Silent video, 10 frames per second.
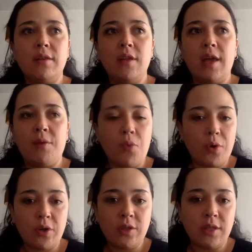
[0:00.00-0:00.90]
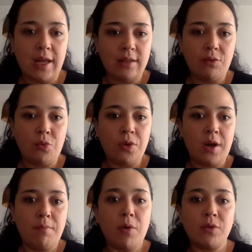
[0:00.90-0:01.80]
the world that we
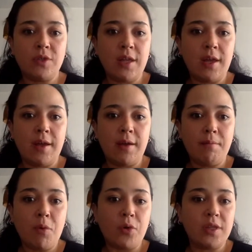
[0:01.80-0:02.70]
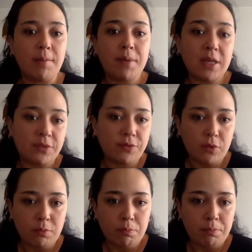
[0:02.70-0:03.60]
are more the
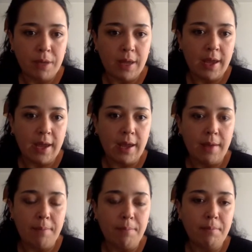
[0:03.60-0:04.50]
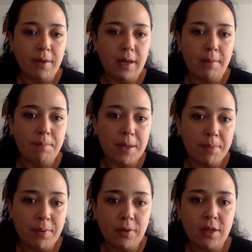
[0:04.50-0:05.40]
peaceful
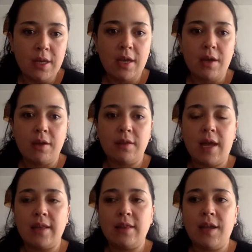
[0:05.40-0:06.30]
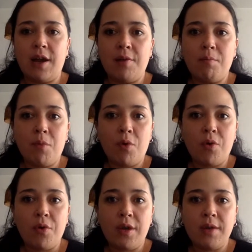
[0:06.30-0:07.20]
people that are
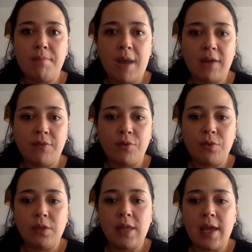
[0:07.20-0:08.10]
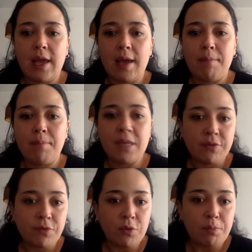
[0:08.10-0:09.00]
more impactful, the
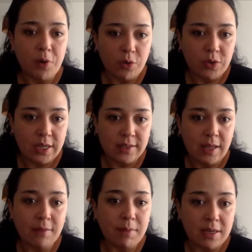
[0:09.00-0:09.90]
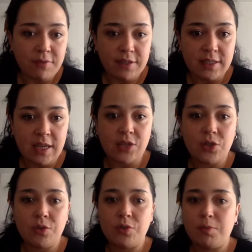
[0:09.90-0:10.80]
peaceful protests and
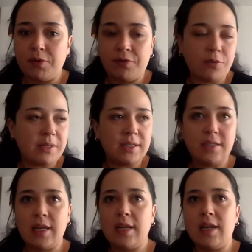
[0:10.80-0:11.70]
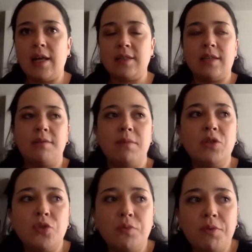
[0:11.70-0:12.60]
manifestations, performances, and as I
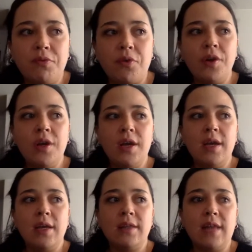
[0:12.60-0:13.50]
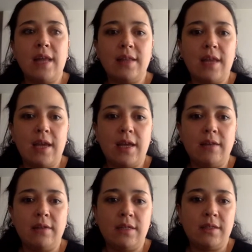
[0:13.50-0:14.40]
mentioned before, than
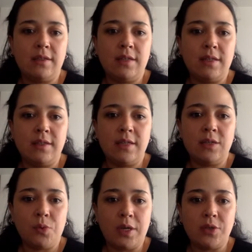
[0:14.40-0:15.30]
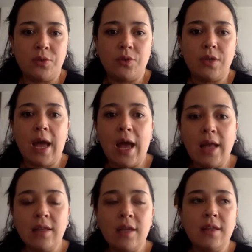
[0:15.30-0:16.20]
these situations.
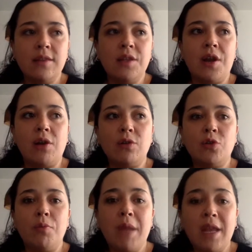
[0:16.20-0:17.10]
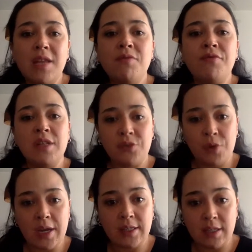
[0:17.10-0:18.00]
And there are also many
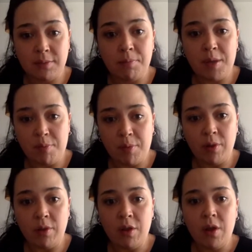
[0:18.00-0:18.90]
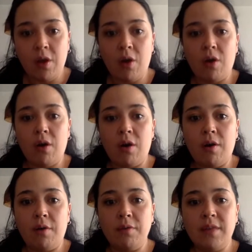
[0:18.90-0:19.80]
infiltrated people
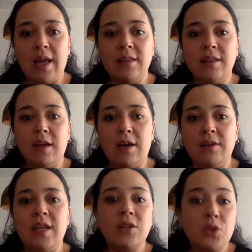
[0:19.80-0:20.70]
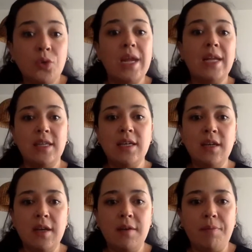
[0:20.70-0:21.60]
that are
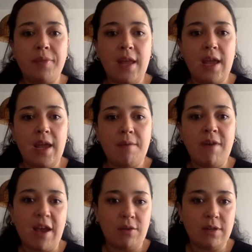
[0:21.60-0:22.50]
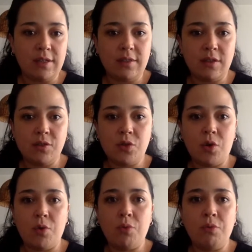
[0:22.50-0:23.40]
detonating the violence.
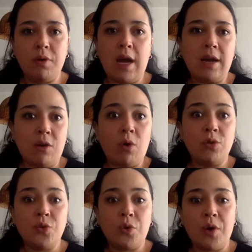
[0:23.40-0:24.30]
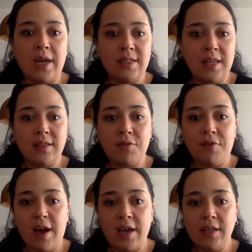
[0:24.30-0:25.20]
So are also
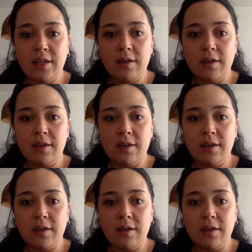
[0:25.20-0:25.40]
identified,